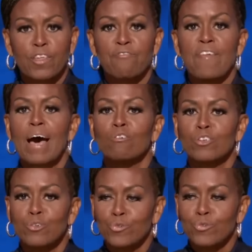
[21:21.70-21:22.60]
for the
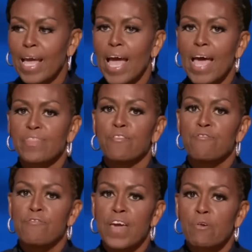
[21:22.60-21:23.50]
values at the
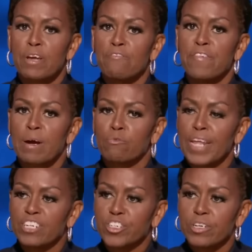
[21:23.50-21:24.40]
very
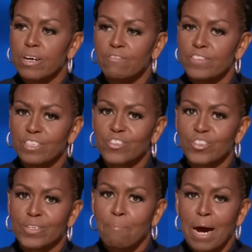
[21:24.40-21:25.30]
foundation of
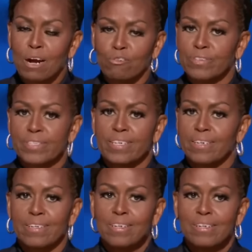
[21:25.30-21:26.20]
this
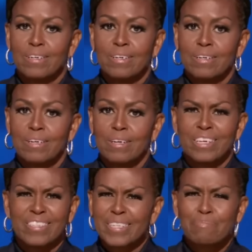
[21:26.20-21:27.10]
democracy.
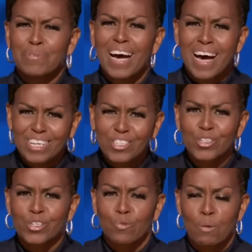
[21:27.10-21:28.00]
It's up to
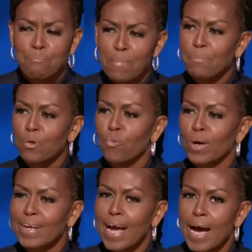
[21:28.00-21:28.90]
us to remember
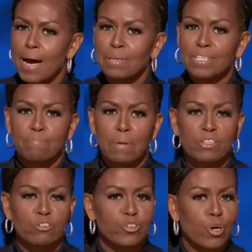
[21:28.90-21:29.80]
what Kamala's
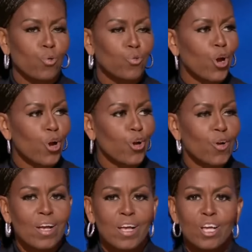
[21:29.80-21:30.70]
mother told
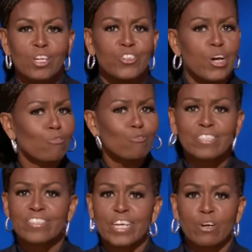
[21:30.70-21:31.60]
her. Don't
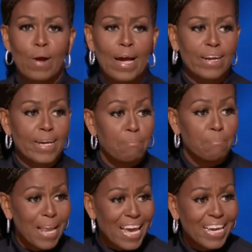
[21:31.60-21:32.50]
just sit around and
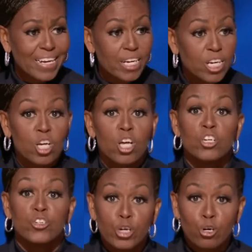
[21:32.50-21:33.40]
complain,
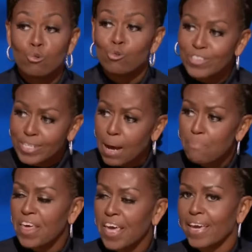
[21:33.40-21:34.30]
do
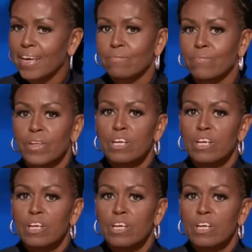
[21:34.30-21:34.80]
something.